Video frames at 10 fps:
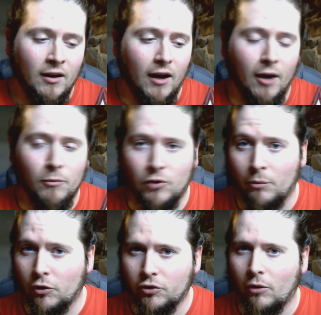So
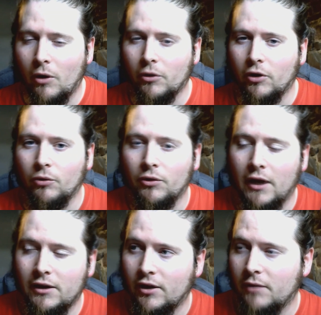I'm not sure what I'm going to do with
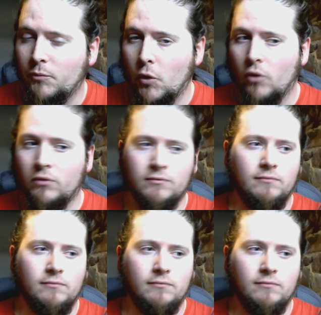that yet, but,